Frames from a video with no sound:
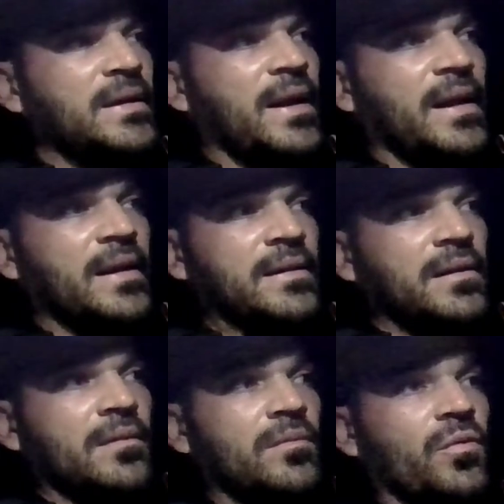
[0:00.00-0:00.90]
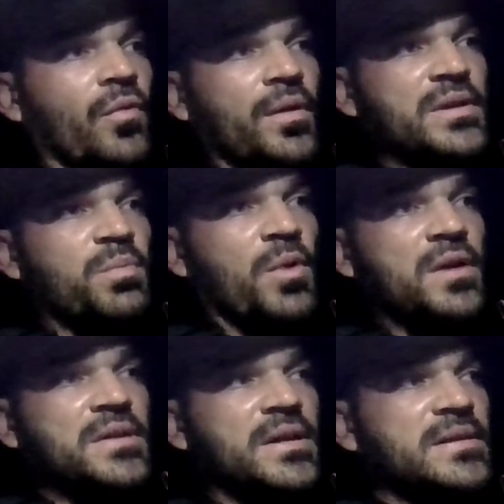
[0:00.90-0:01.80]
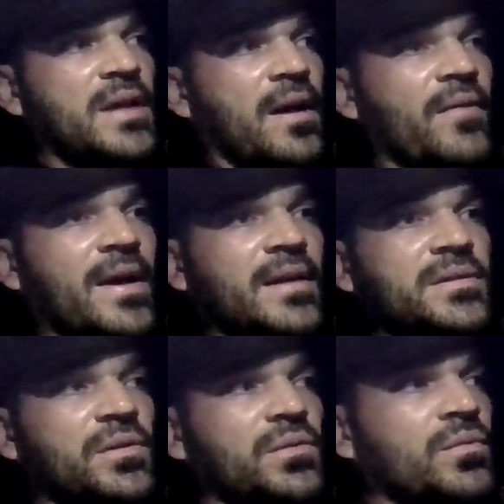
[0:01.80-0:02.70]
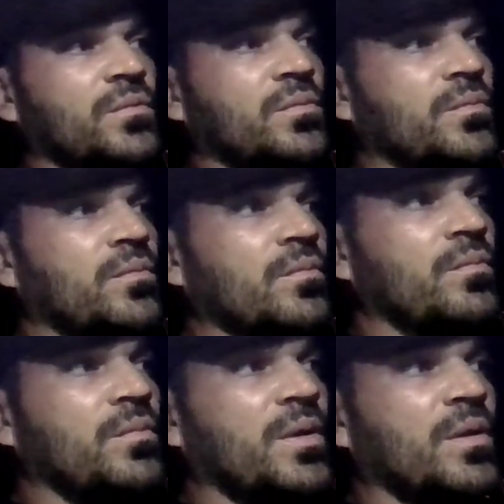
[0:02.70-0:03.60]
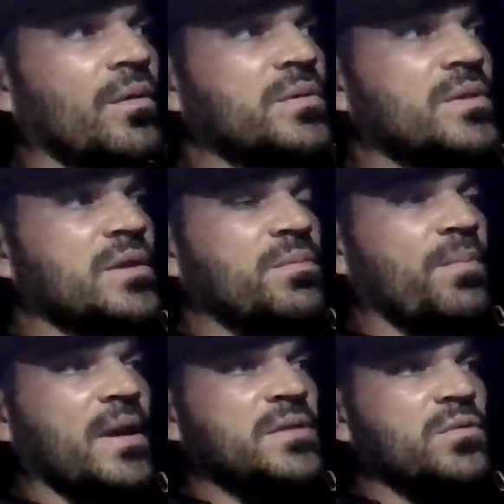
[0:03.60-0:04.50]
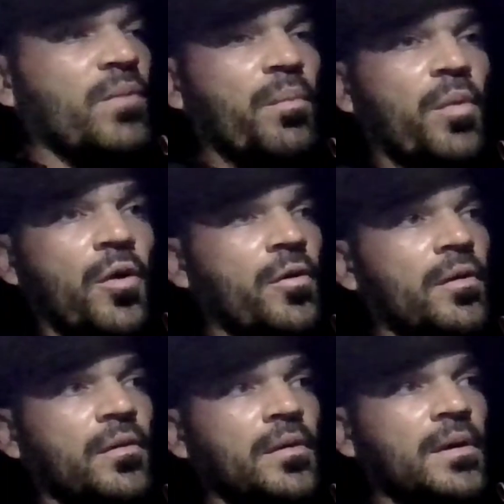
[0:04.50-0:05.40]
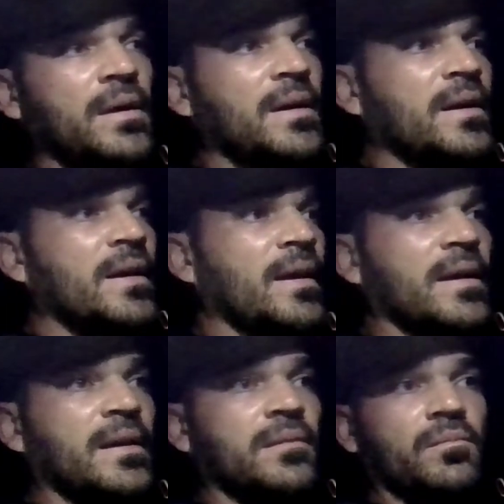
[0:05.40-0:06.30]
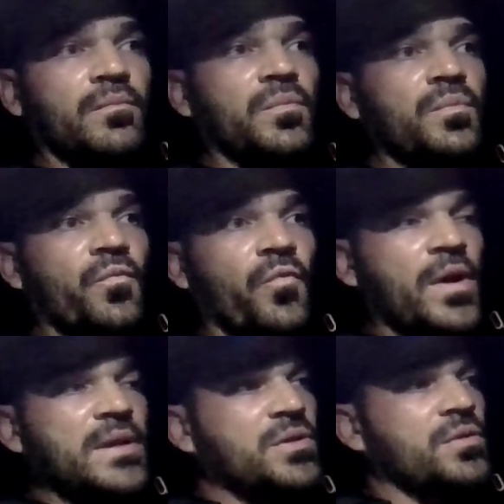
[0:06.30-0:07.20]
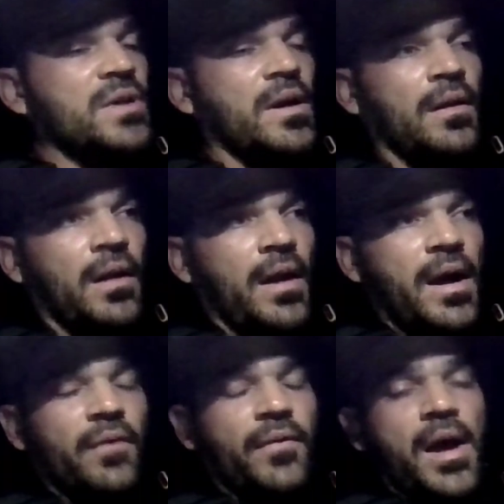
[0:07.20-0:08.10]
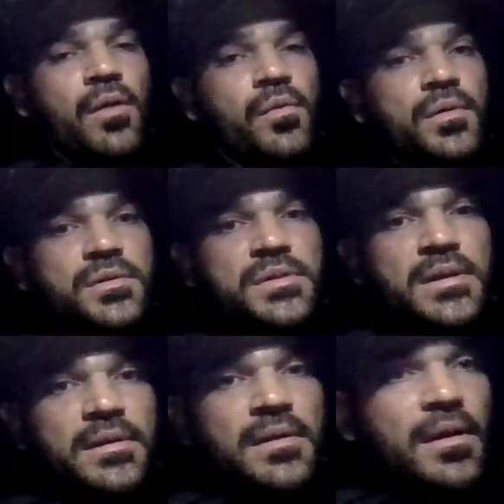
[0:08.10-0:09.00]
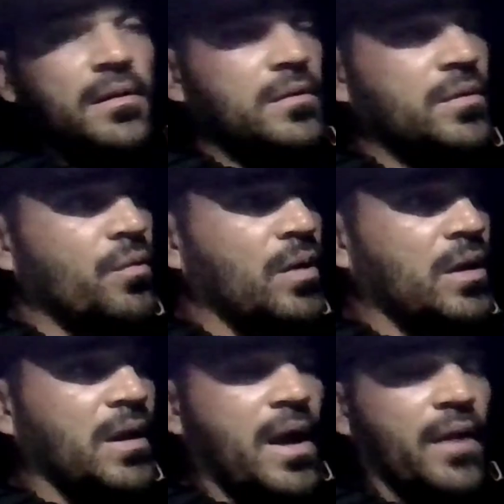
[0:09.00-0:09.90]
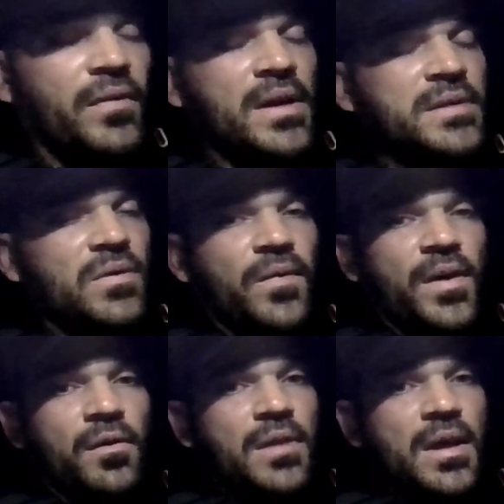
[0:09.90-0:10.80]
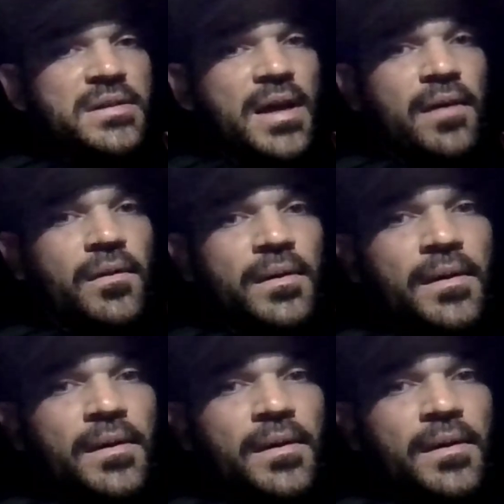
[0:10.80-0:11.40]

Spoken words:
And throughout this process, I've had to, touch base with my partner and research a lot of hours and do a lot of things to figure things out.